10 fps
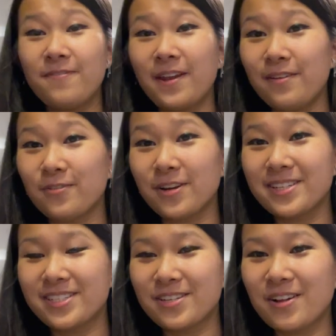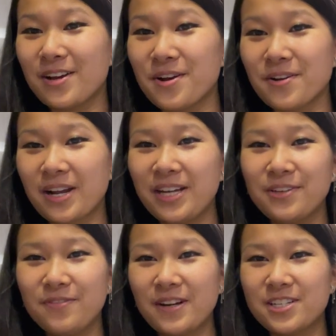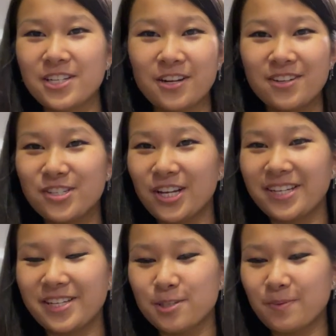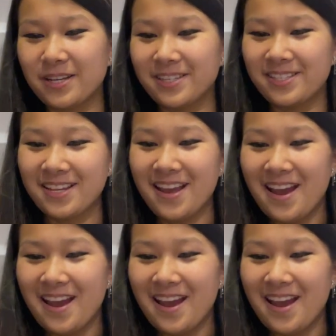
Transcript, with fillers: favorite kind of vegetarian Chinese place,